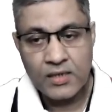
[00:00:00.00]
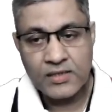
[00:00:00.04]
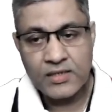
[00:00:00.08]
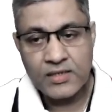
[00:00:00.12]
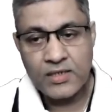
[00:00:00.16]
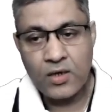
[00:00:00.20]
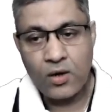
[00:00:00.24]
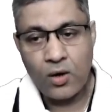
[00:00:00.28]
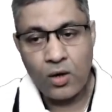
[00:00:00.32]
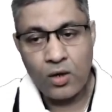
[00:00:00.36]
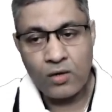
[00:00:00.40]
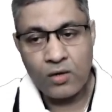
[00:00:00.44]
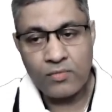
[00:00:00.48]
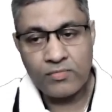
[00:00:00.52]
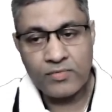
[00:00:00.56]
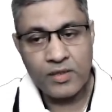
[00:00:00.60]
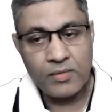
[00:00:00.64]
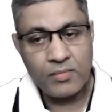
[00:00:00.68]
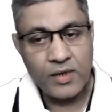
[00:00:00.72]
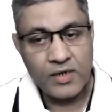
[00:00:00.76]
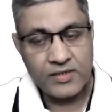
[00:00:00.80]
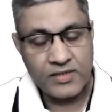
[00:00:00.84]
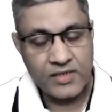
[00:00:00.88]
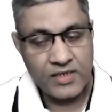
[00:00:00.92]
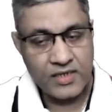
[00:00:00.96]
see all of
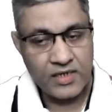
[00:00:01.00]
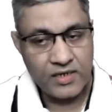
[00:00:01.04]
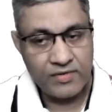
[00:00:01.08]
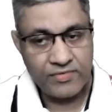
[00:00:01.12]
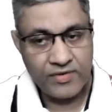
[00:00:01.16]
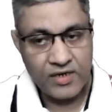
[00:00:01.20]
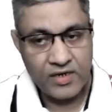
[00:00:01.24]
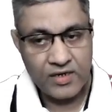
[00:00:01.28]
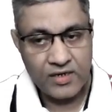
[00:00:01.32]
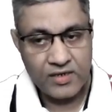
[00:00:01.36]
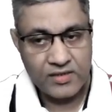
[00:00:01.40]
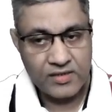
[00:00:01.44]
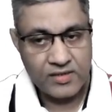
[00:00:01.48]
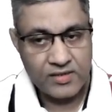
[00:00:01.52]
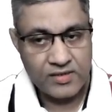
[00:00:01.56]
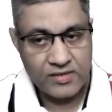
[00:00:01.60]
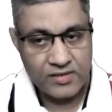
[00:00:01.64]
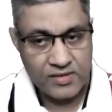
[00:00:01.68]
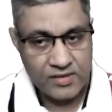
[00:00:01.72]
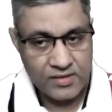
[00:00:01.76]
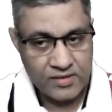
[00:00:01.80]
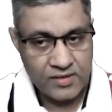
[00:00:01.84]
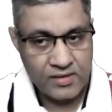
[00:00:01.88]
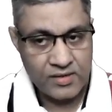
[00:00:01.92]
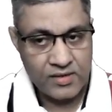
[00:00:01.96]
them are significant
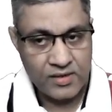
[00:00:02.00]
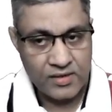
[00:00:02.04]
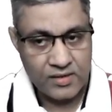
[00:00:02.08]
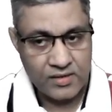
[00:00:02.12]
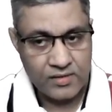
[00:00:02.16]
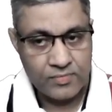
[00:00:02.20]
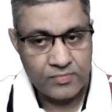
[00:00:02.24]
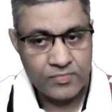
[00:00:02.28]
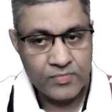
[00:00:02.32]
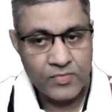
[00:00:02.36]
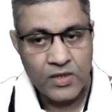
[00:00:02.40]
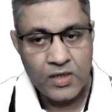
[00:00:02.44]
digits, isn't it?